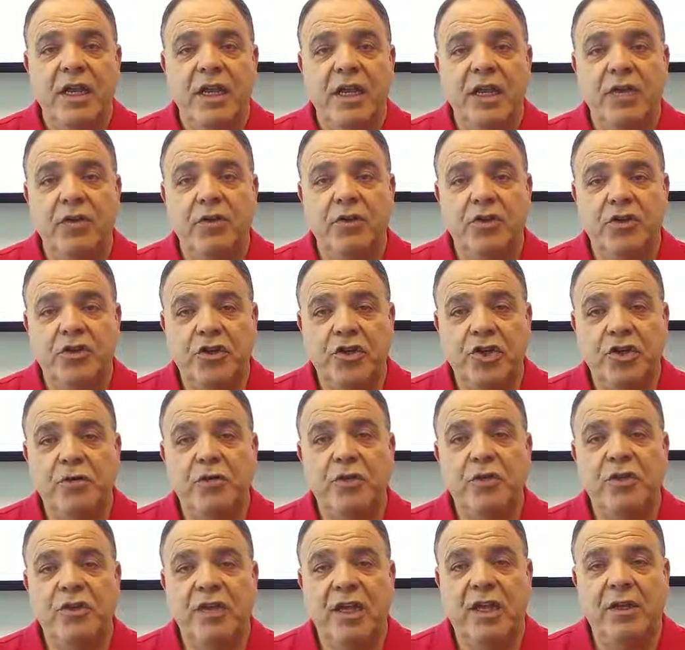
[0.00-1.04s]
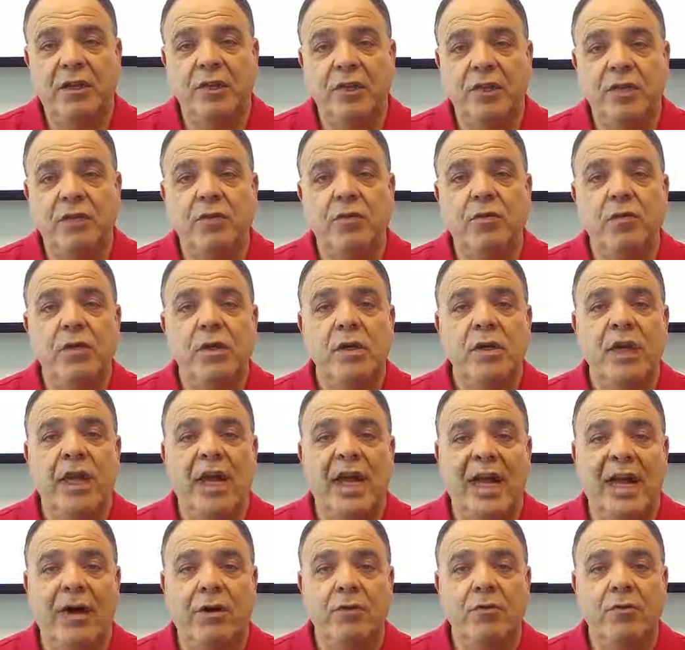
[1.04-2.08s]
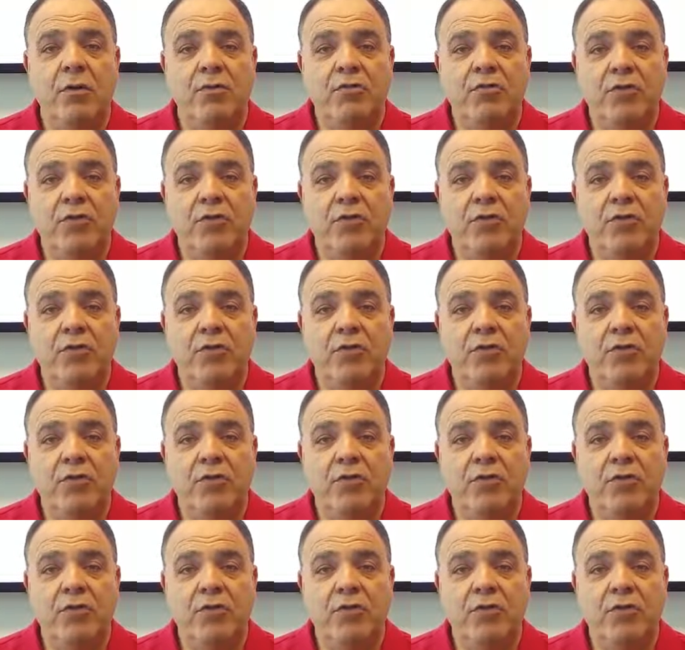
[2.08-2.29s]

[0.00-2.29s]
He or she will tell you how to